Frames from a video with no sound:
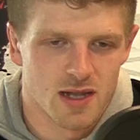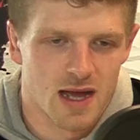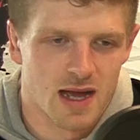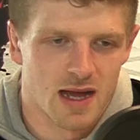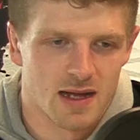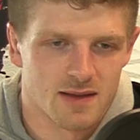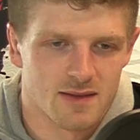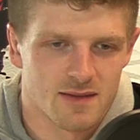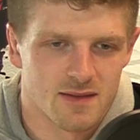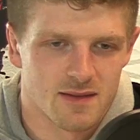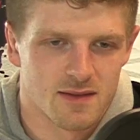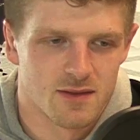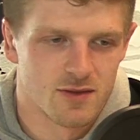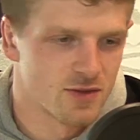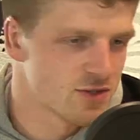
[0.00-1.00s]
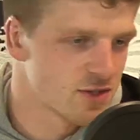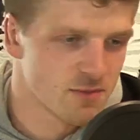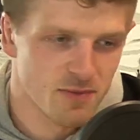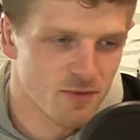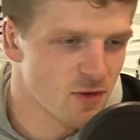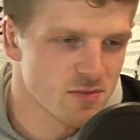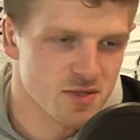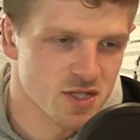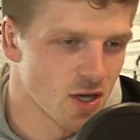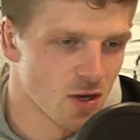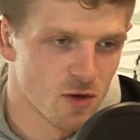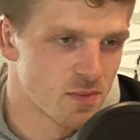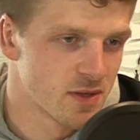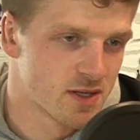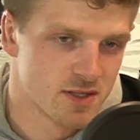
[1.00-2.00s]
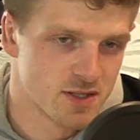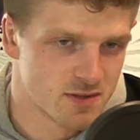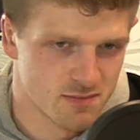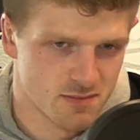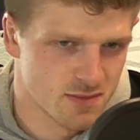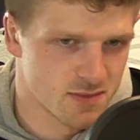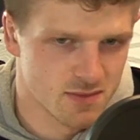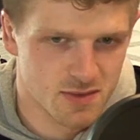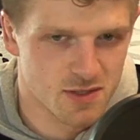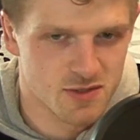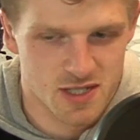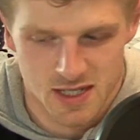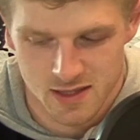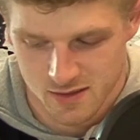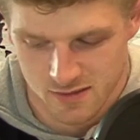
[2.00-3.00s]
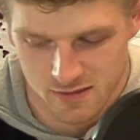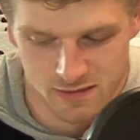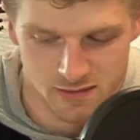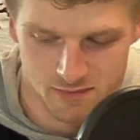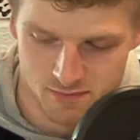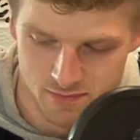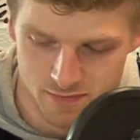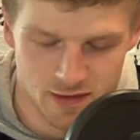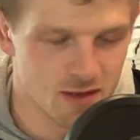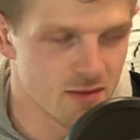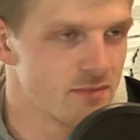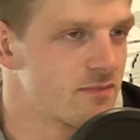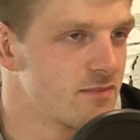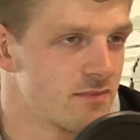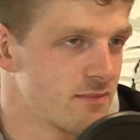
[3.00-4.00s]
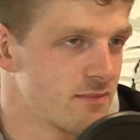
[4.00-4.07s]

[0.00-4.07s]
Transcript: at the performance as a whole, because New Zealand, they'll